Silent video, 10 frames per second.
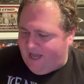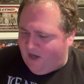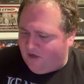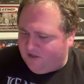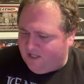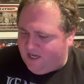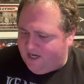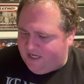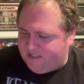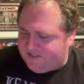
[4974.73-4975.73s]

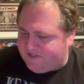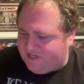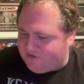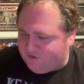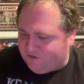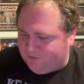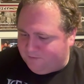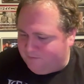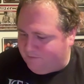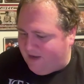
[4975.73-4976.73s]
Airlines Central
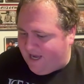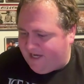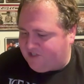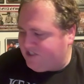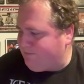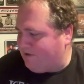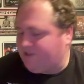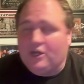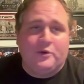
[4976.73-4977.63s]
Baggage Special.